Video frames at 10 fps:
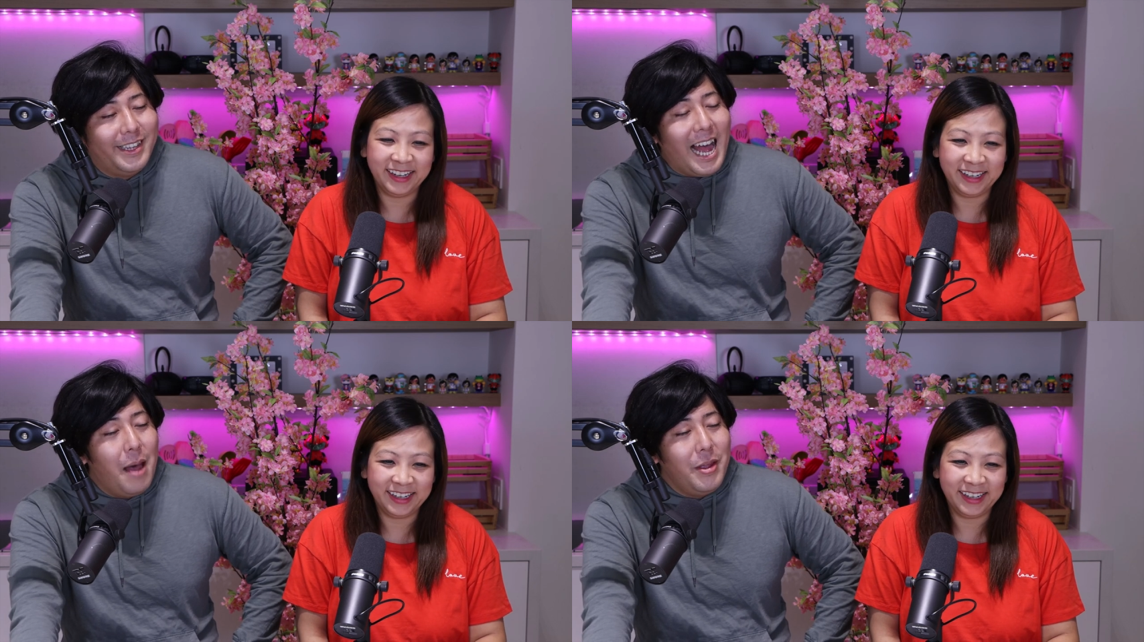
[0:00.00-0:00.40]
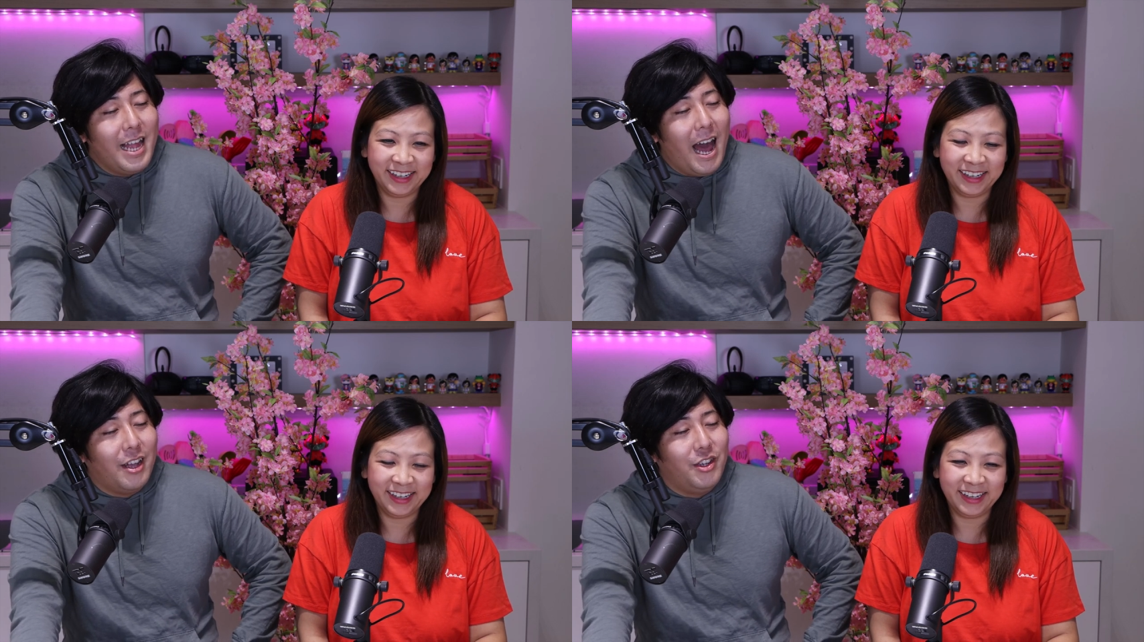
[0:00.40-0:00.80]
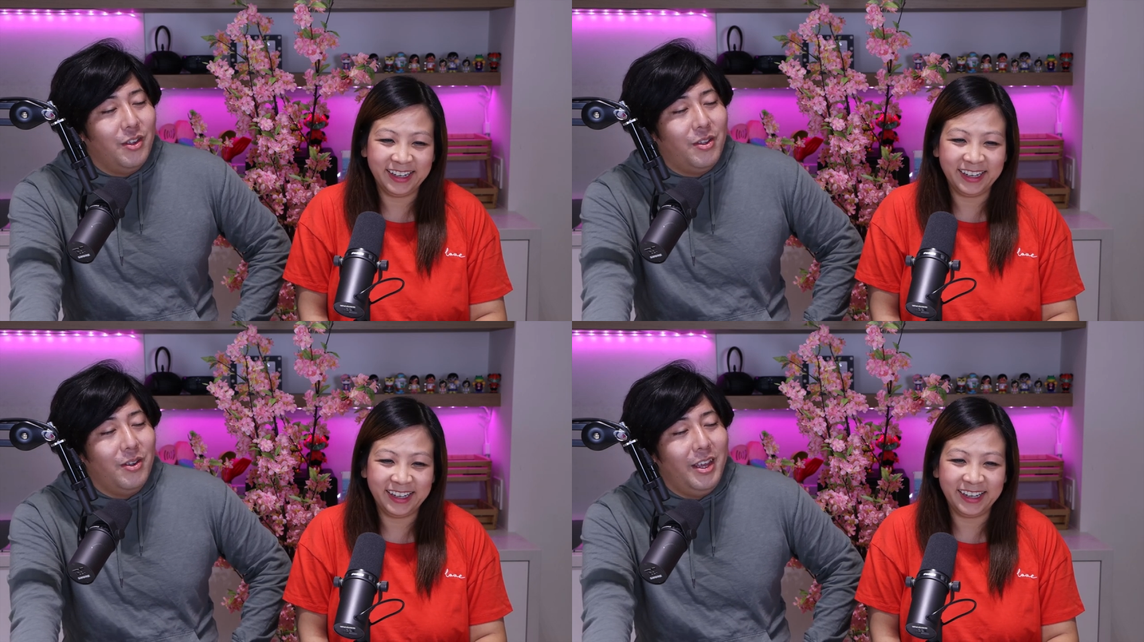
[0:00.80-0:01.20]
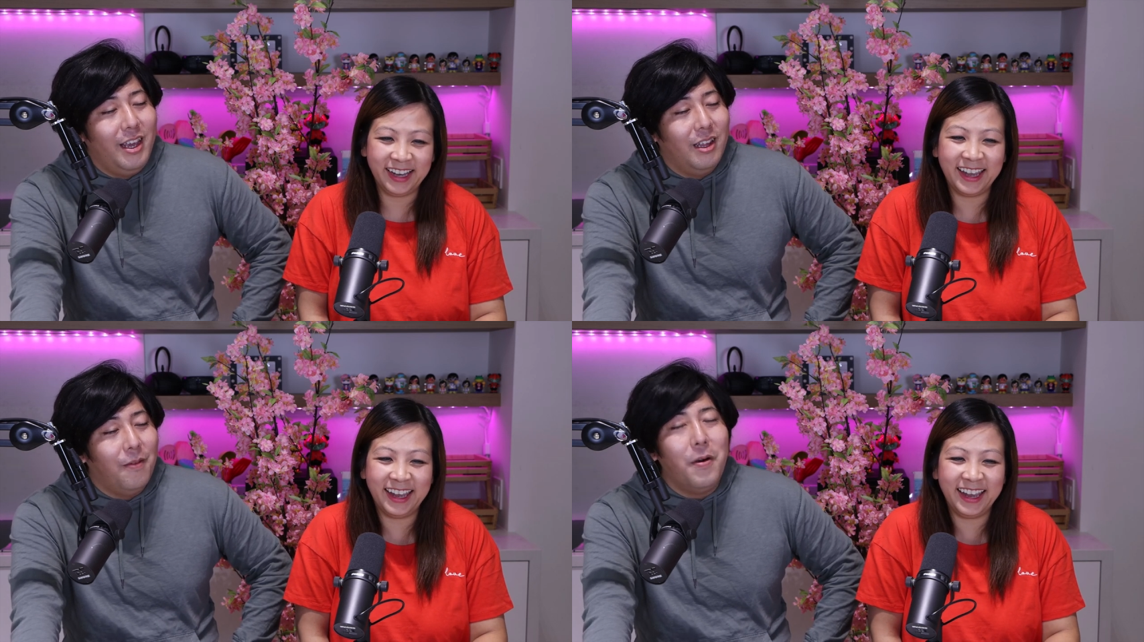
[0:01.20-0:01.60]
Speaker 1: stabbing action to
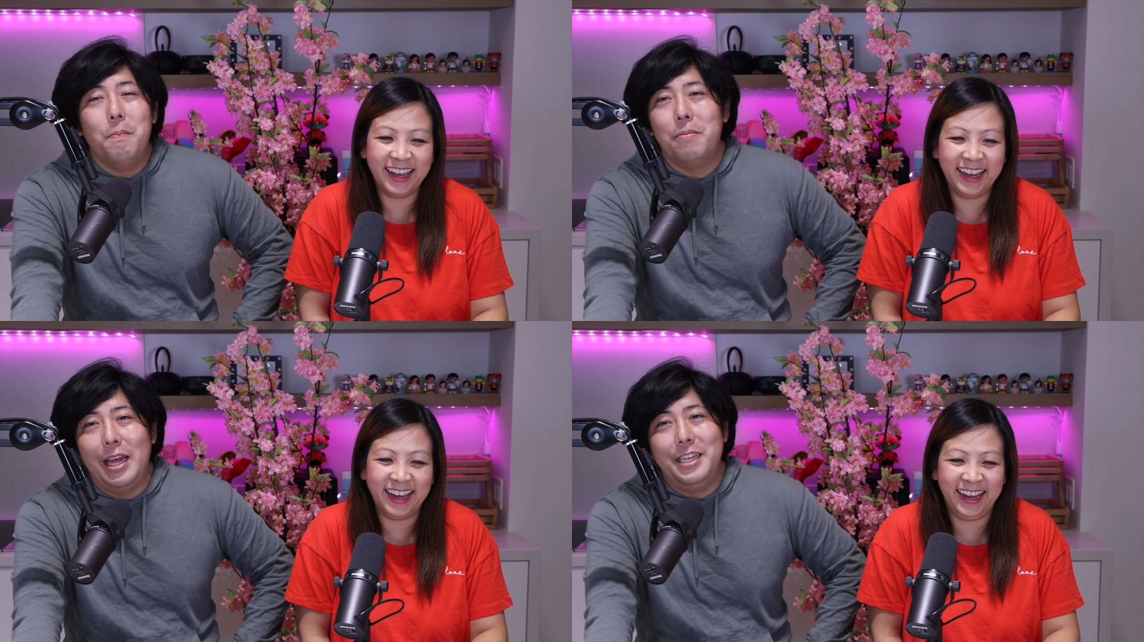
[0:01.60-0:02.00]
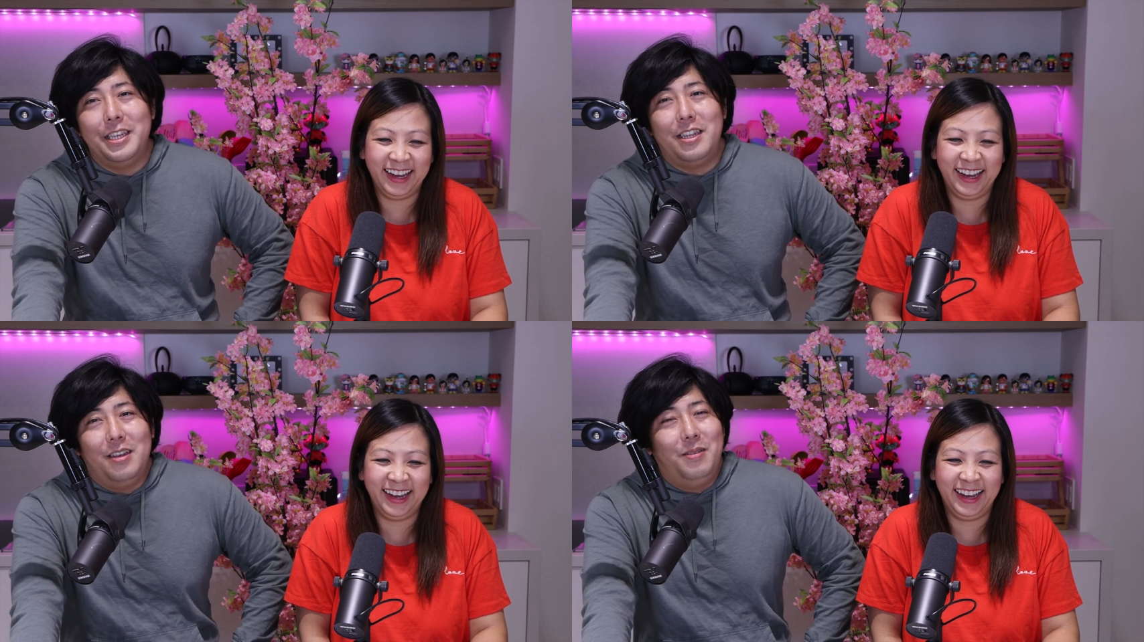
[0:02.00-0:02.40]
the uh, the fun places.